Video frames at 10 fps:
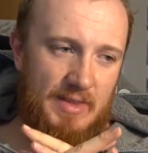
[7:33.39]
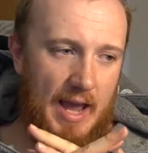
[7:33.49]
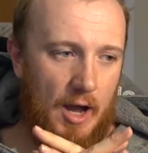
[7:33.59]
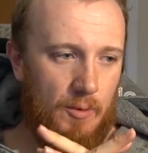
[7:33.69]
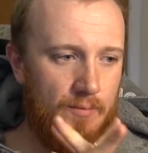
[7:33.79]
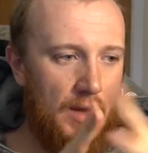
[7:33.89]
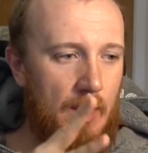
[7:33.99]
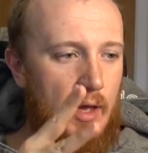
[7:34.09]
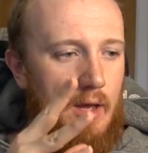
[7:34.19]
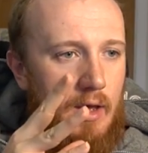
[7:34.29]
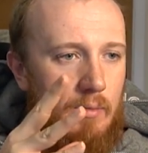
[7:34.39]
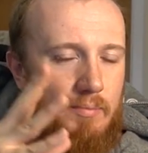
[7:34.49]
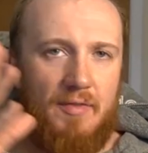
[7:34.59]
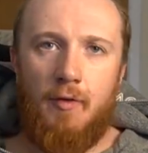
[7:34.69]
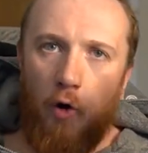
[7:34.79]
Now,
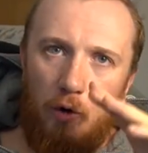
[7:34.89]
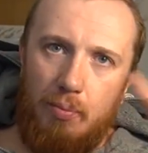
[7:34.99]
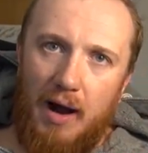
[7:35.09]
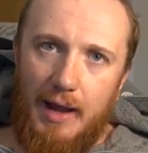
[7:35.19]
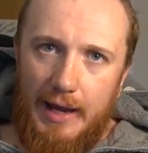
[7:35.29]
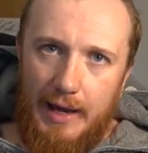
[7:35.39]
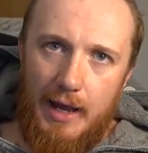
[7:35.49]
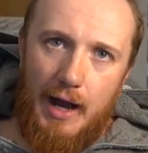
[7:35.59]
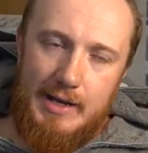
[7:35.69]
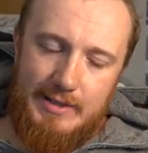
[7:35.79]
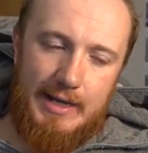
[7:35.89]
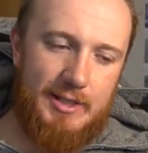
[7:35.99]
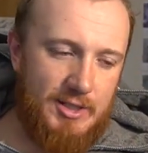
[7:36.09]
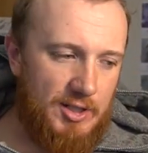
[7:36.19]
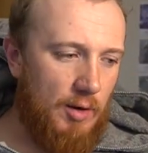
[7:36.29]
before buying it, I
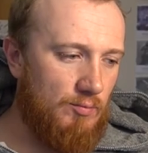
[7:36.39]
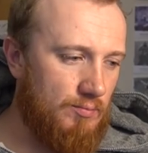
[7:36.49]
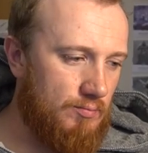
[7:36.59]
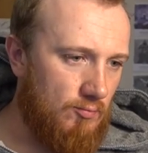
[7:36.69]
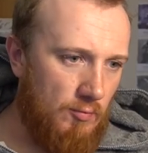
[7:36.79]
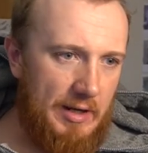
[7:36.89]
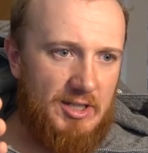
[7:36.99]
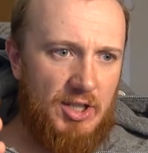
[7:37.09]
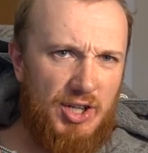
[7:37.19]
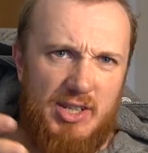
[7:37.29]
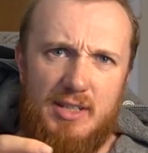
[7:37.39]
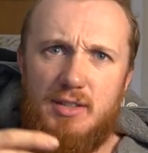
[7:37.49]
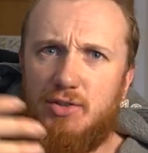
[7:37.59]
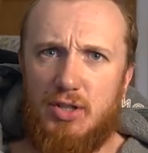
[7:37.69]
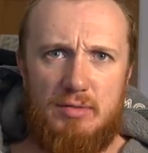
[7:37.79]
did some research
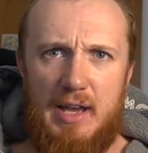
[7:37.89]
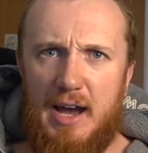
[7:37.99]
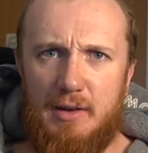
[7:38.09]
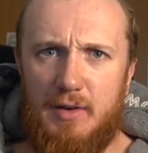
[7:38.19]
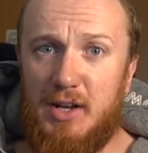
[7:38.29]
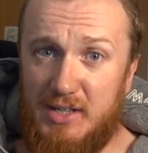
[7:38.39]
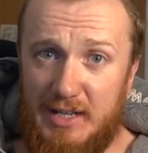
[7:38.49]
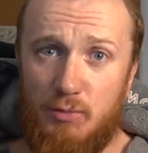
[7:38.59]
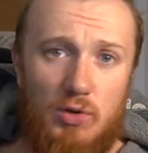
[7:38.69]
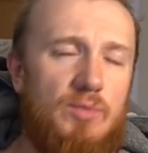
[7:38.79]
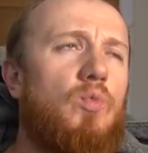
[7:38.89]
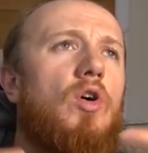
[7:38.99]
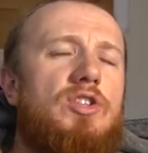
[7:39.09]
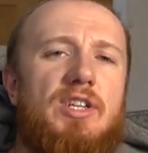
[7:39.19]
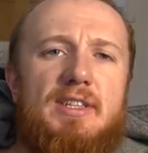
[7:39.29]
into just kind of a de- what's
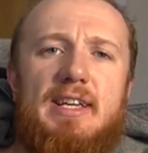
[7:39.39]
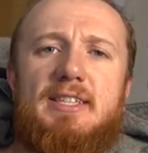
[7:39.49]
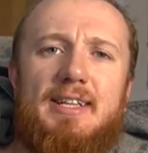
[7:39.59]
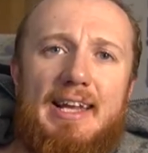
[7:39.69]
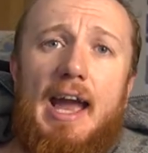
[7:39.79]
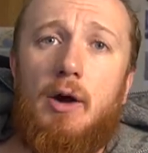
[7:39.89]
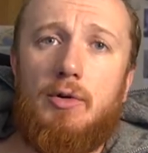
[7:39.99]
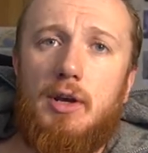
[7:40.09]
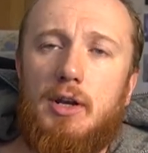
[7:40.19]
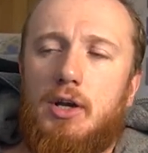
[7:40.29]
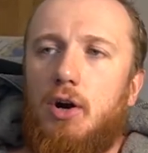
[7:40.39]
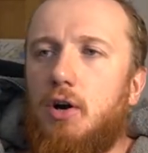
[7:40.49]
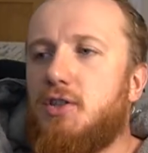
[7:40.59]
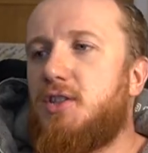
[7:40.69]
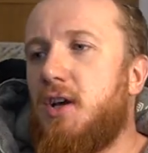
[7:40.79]
what's a decent gown going to
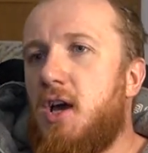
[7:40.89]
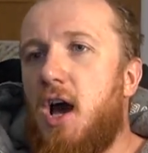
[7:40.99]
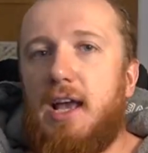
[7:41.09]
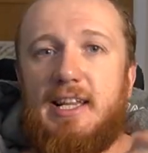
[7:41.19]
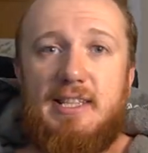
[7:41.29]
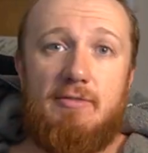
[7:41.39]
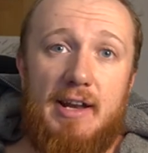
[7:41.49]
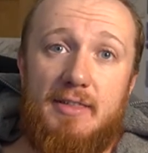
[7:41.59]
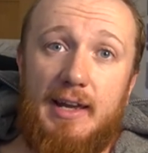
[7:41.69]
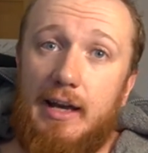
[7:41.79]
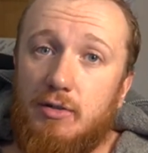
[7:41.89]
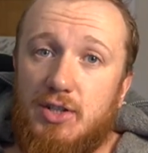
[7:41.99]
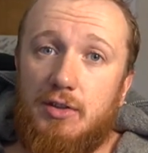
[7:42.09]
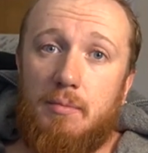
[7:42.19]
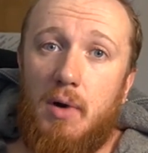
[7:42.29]
cost. Is there anything
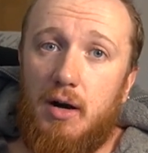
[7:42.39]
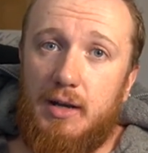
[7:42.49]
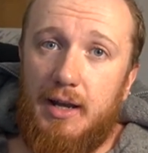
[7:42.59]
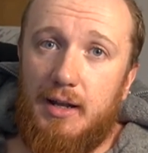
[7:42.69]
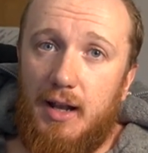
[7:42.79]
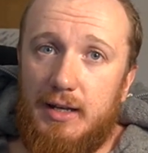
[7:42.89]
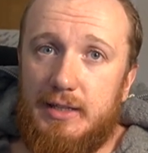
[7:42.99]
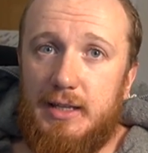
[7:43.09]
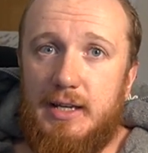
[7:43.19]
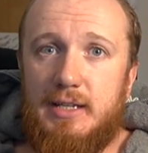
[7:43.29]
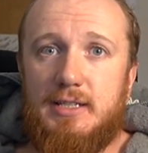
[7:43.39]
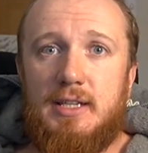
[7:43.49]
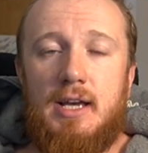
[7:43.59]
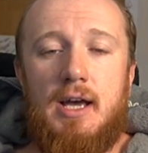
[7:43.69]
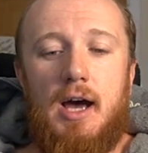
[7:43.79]
else on the market like
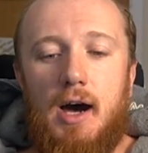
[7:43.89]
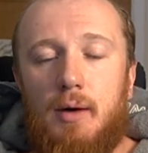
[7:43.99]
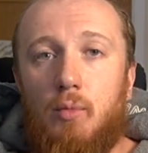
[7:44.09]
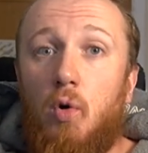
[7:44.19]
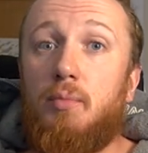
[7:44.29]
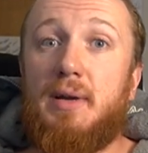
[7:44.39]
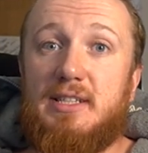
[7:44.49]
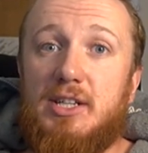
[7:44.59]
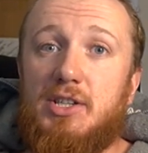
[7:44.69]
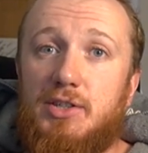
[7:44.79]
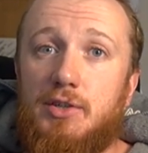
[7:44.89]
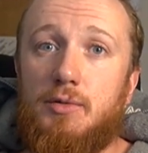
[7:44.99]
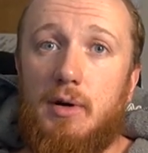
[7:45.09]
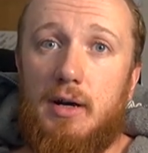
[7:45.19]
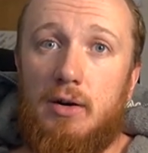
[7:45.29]
this? Um, One Piece actually
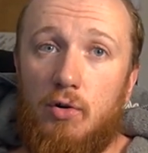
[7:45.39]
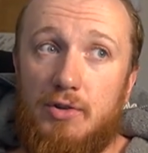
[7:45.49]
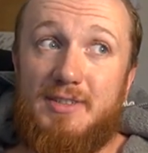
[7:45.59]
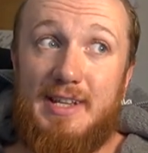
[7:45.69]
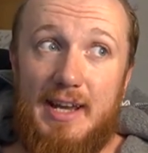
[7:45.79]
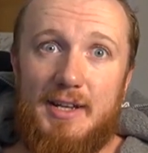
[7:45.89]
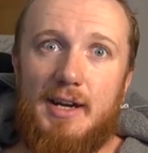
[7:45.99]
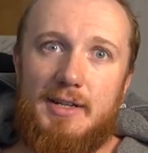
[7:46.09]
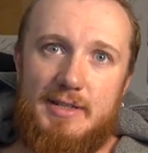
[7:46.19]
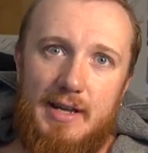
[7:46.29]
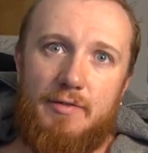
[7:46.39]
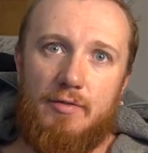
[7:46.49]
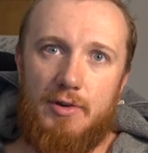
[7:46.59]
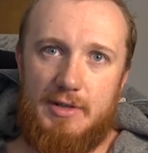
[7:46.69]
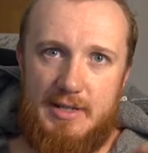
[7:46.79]
do or did a
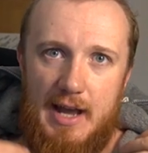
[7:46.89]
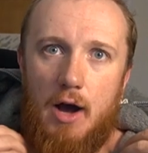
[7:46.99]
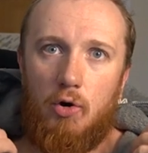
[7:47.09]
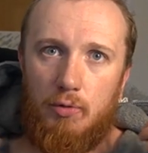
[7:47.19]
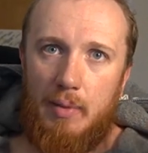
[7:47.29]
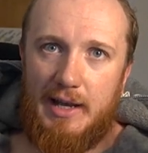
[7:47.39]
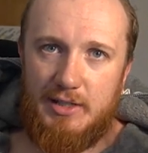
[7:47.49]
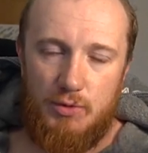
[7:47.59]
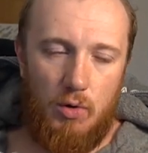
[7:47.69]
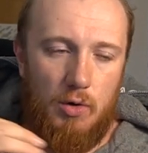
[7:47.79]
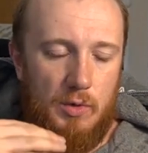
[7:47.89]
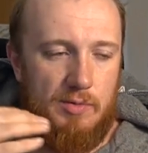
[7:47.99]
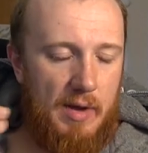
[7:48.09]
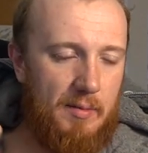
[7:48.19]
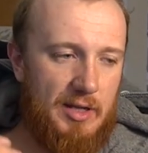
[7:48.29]
different towel-based one,
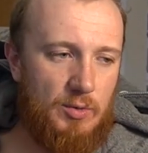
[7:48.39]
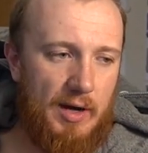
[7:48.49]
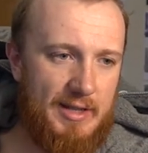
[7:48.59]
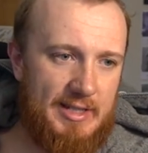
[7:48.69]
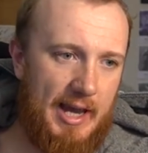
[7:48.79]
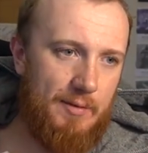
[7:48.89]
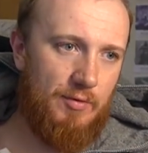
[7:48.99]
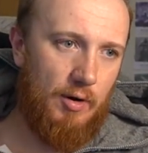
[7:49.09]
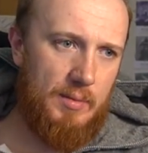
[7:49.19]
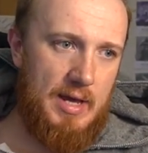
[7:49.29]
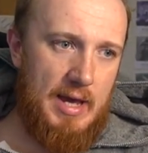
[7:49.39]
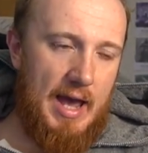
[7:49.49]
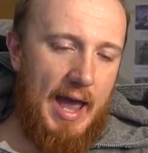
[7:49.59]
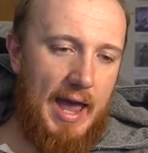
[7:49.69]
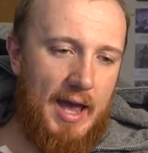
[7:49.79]
which maybe is where this came from,
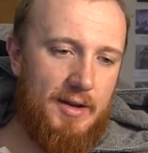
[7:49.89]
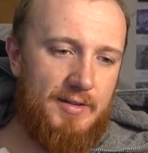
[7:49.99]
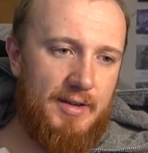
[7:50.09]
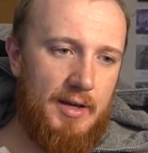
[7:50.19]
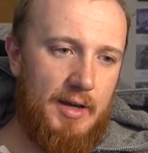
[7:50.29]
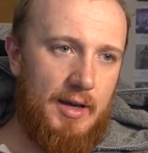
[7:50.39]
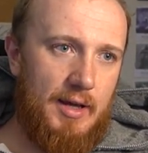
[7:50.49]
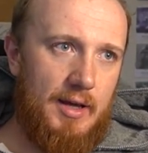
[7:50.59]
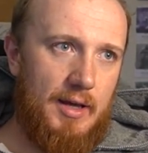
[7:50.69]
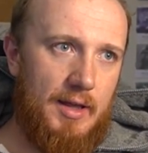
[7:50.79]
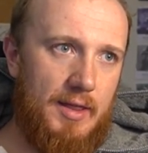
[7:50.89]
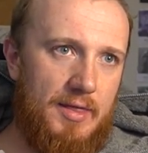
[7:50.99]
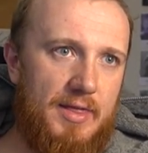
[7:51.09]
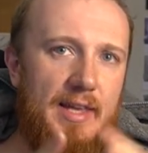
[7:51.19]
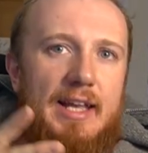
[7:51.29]
and
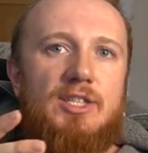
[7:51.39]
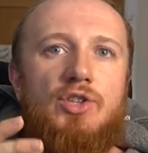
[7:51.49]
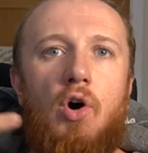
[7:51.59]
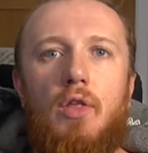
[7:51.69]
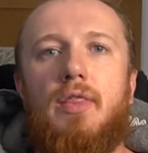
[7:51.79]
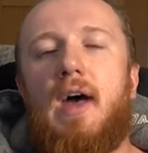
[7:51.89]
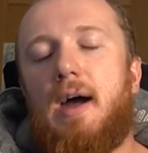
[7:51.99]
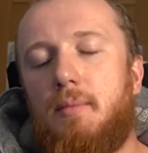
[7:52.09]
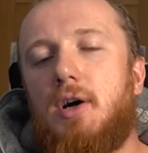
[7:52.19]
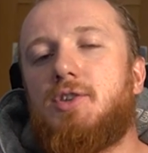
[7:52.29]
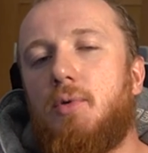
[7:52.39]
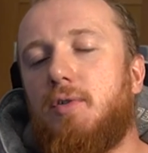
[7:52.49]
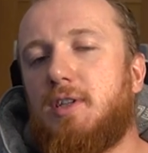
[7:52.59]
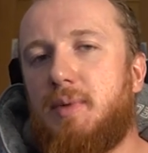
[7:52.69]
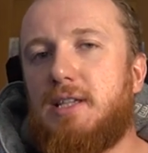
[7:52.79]
th- it's not that much
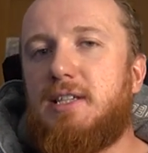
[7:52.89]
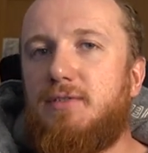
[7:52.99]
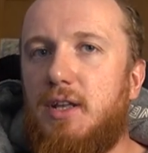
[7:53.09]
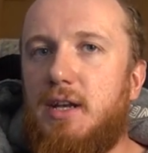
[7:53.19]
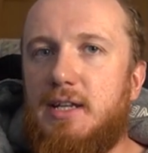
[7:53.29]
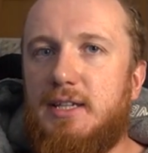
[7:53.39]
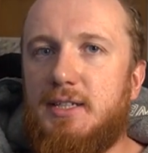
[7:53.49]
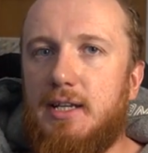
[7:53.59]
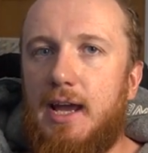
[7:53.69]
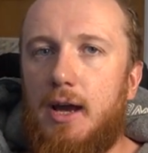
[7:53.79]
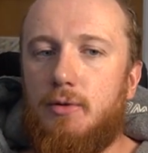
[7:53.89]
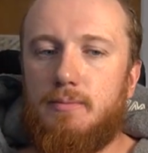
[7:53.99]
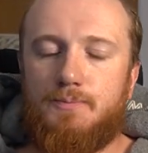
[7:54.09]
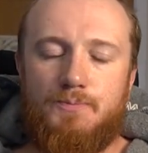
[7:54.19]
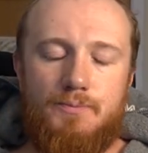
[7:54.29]
more expensive than a decent gown.